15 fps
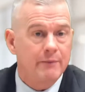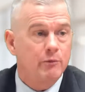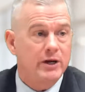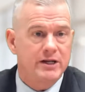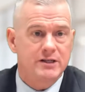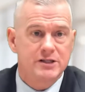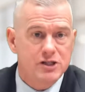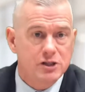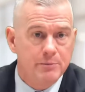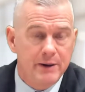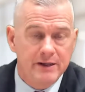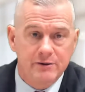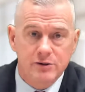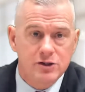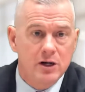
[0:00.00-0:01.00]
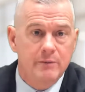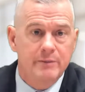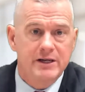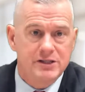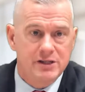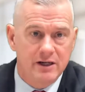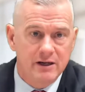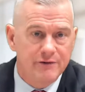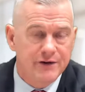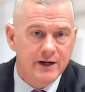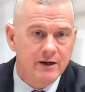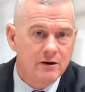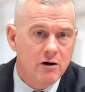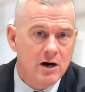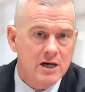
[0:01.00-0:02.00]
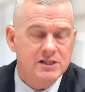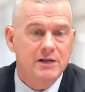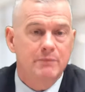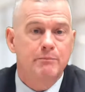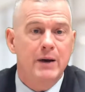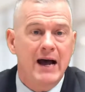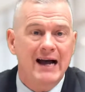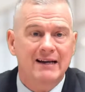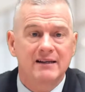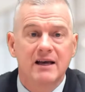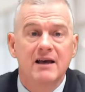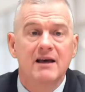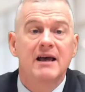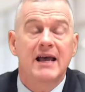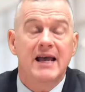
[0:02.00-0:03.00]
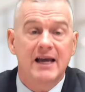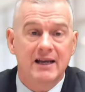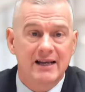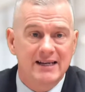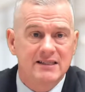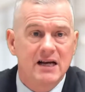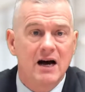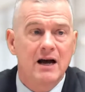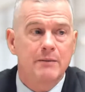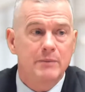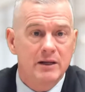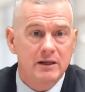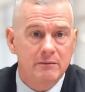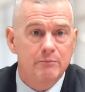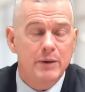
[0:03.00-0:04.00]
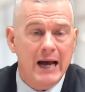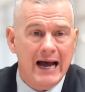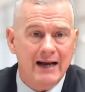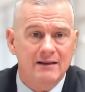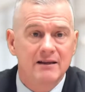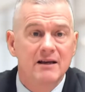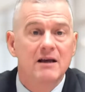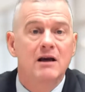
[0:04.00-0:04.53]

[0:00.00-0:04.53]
We anticipate there's going to be a significant cost impact and a time impact.